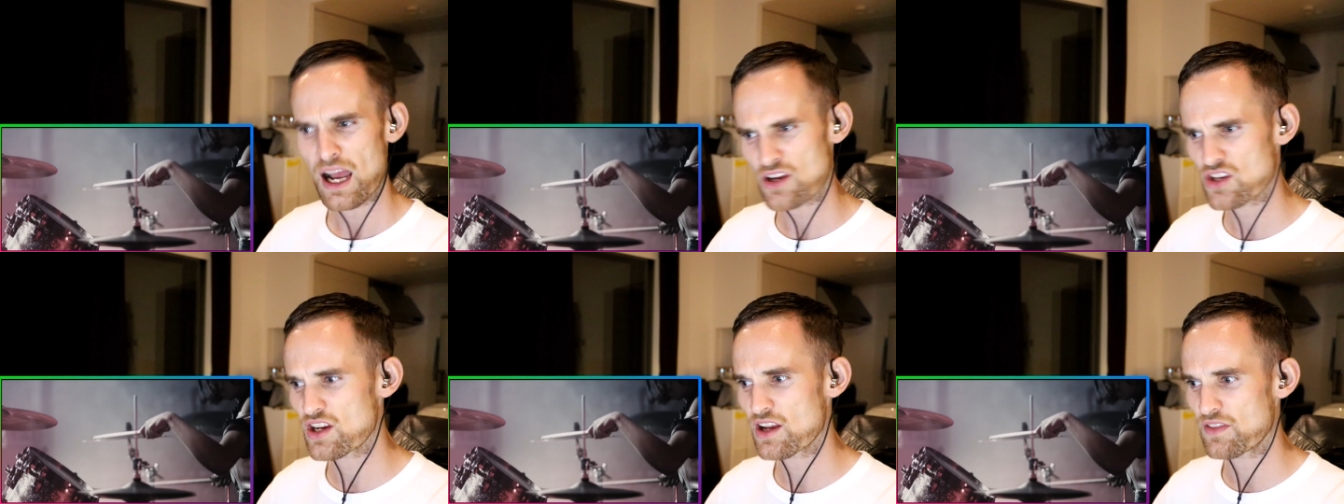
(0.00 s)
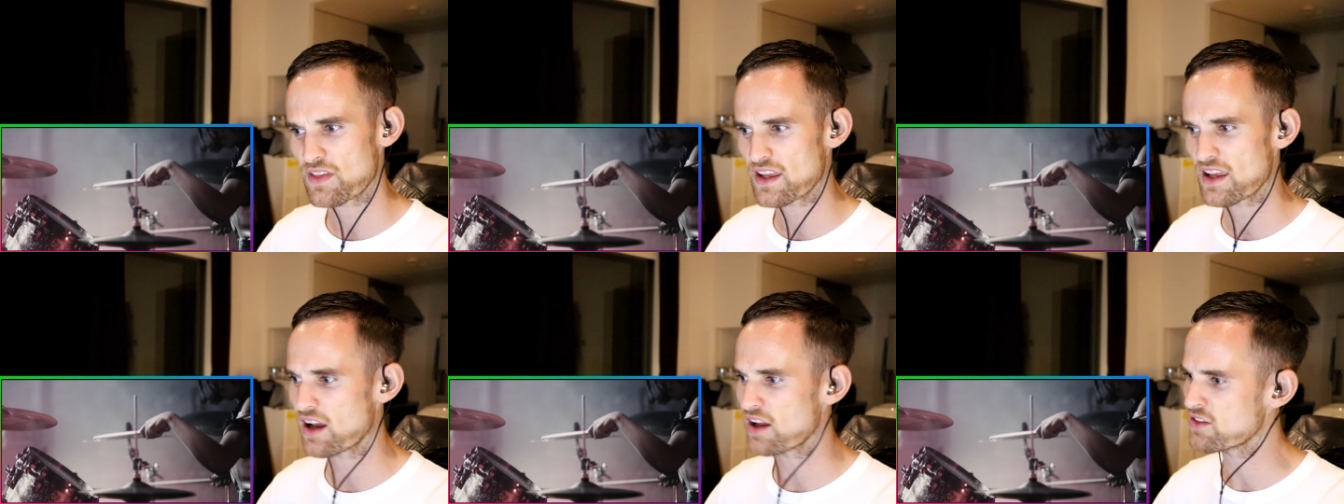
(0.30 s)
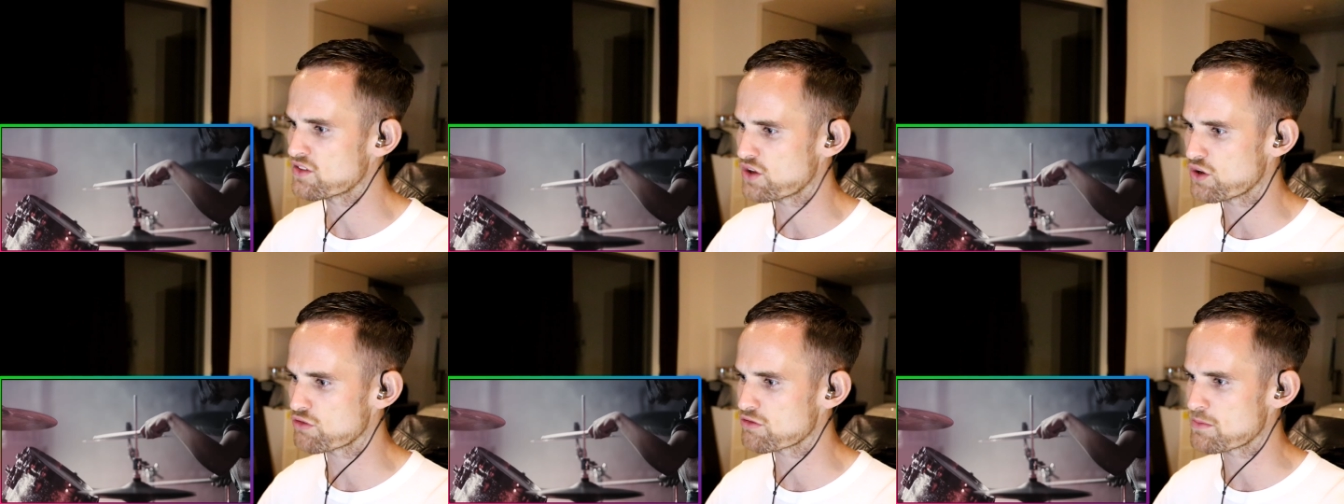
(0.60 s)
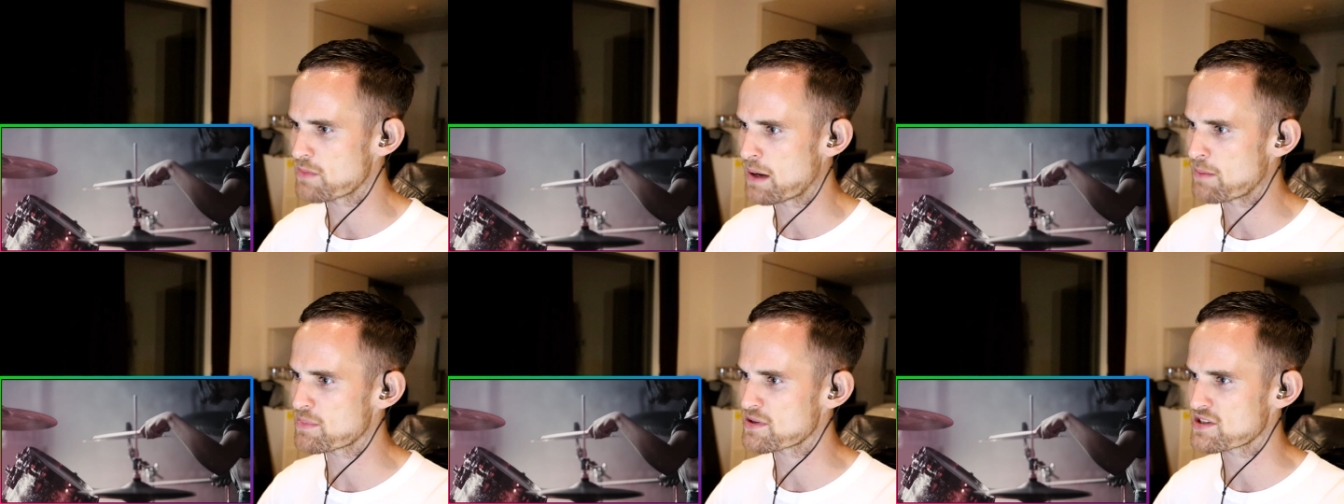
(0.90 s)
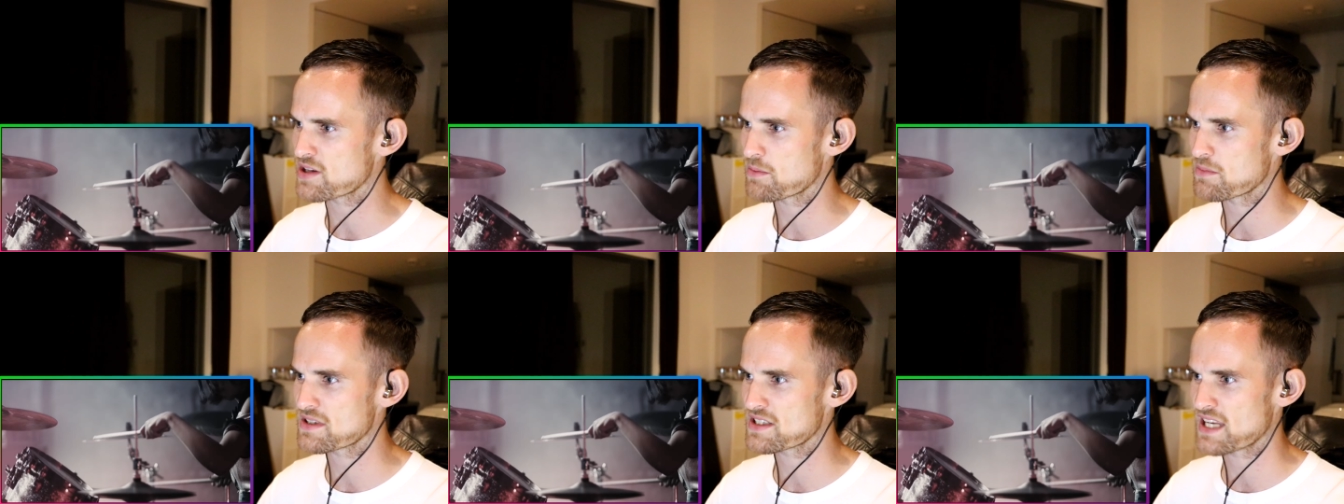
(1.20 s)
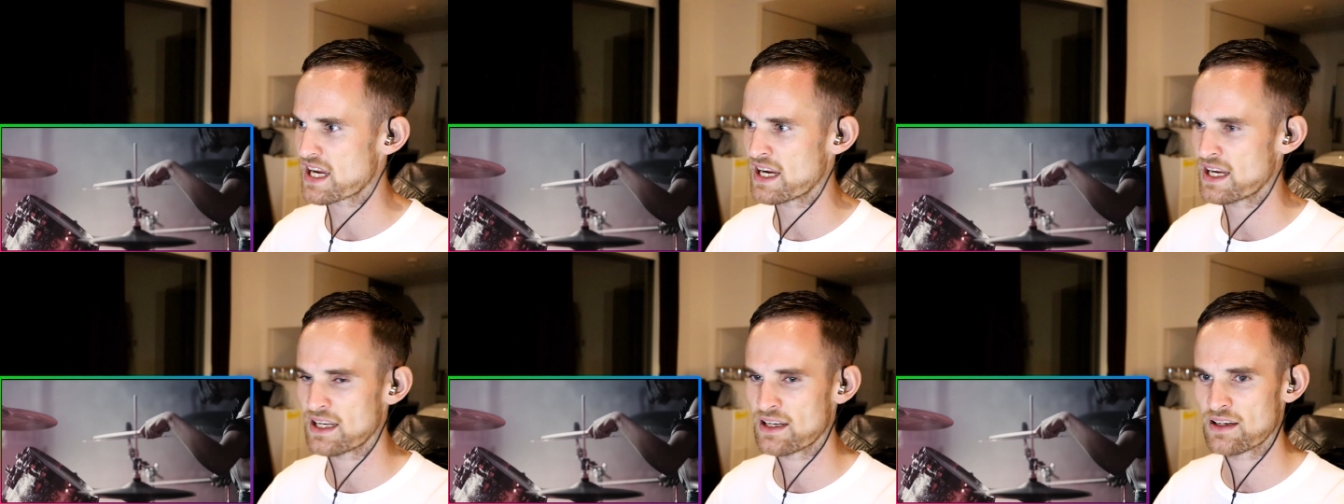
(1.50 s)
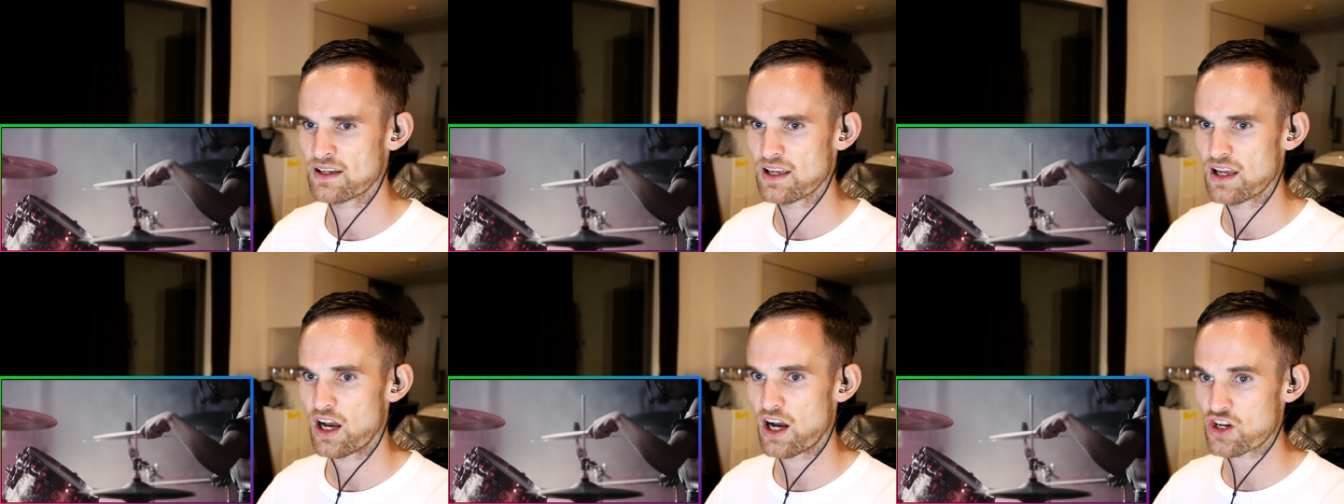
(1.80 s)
Actually I think I do remember someone saying